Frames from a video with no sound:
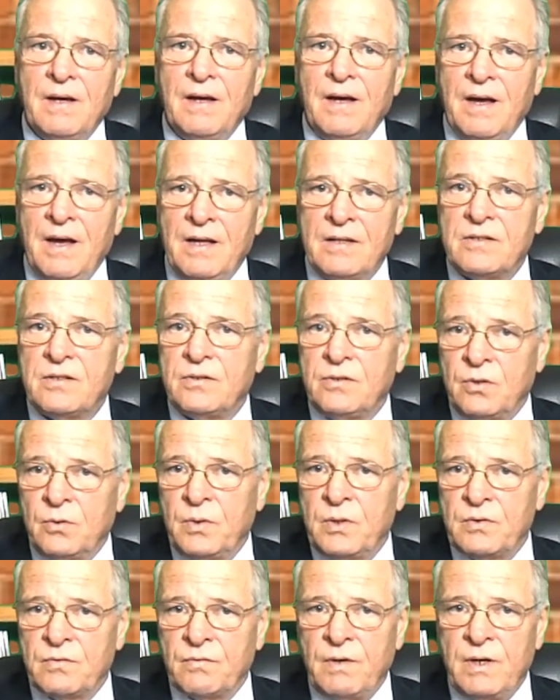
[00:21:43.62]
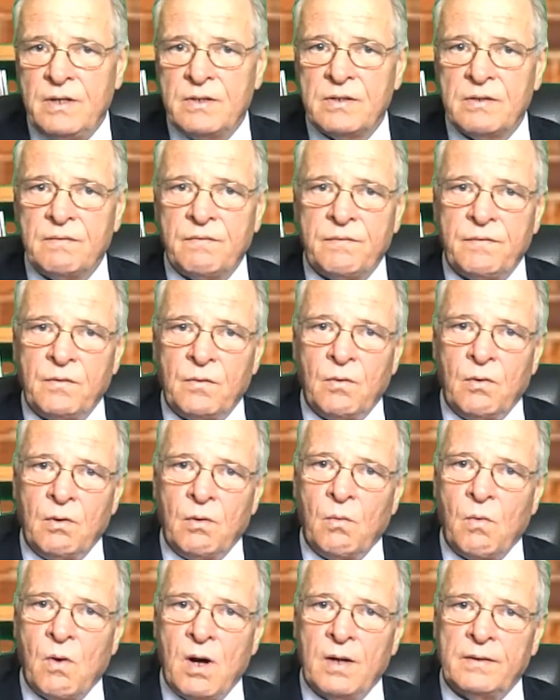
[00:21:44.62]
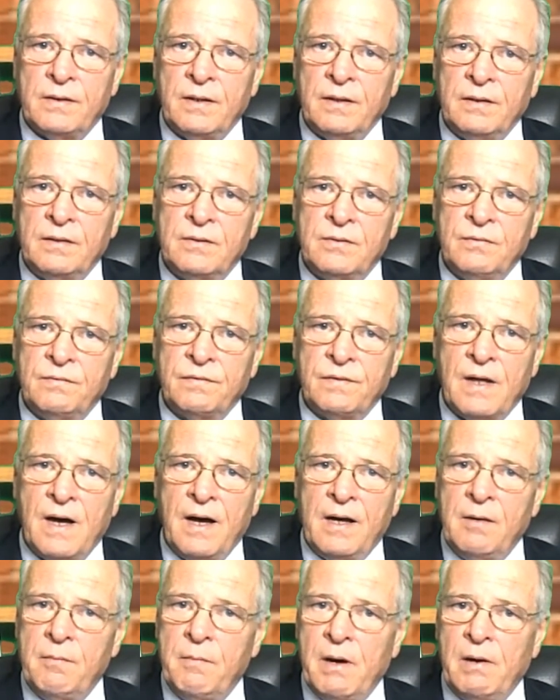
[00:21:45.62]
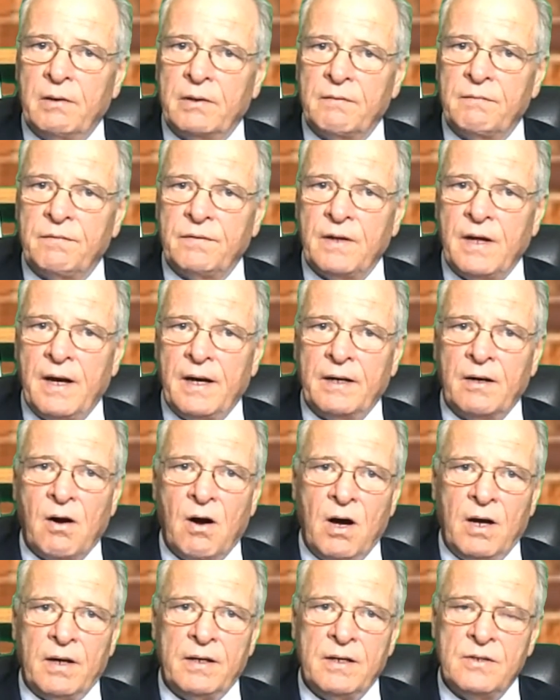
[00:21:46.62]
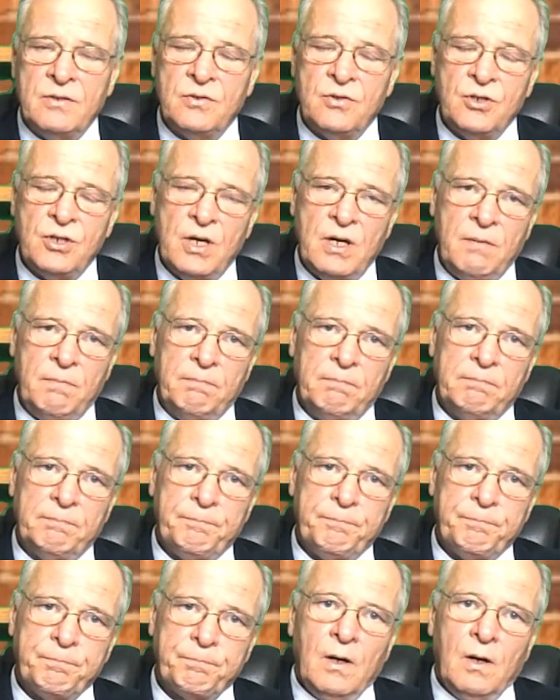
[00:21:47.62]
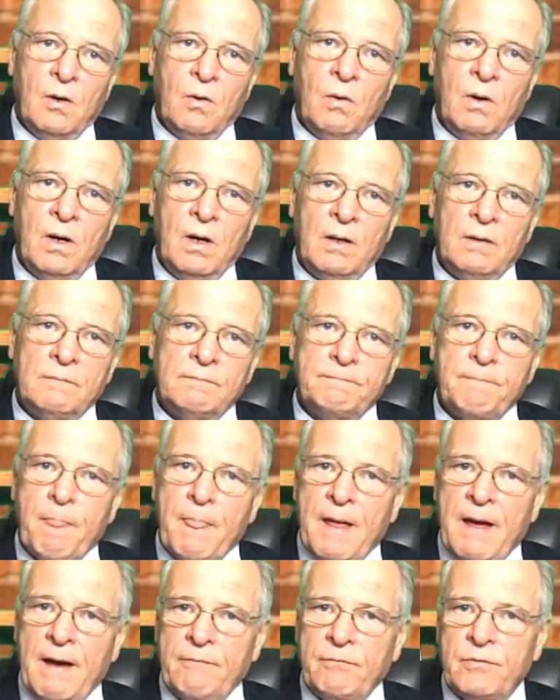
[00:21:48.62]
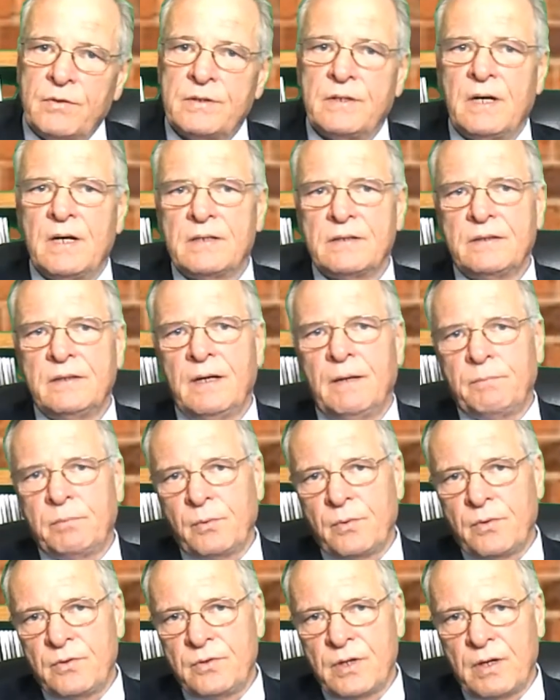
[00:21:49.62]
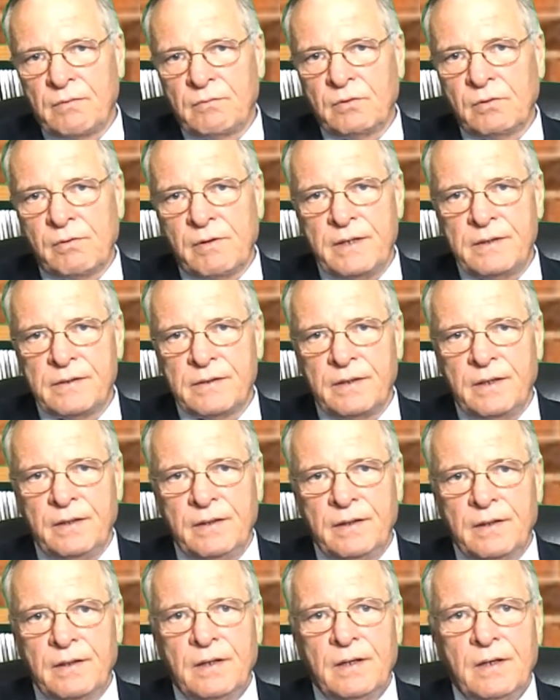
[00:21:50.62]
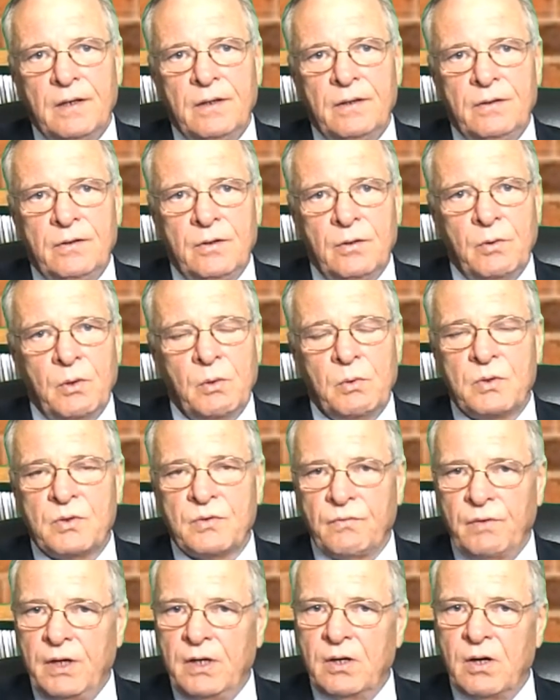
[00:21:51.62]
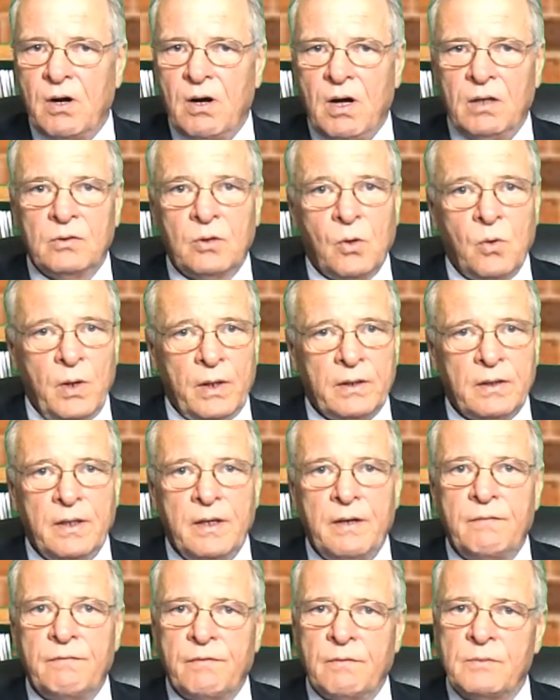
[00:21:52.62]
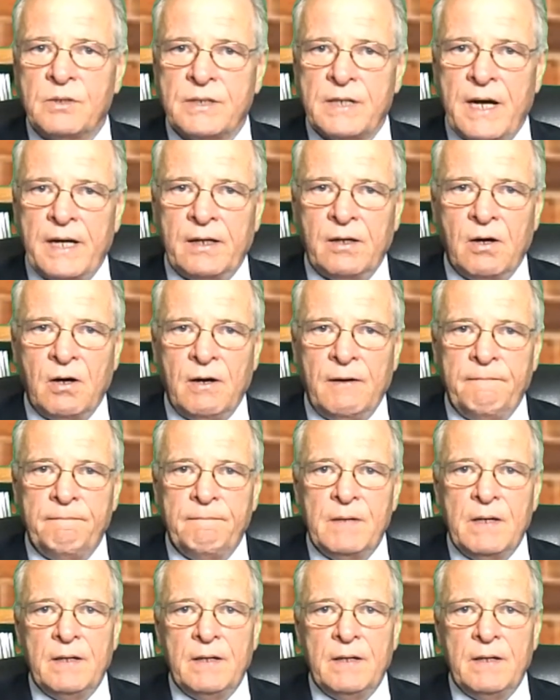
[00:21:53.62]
Hence Dewey's reason for wanting to fly an American flag on his Jeep. Well, after his dust-up with General Gracie, Dewey was recalled quickly from Saigon.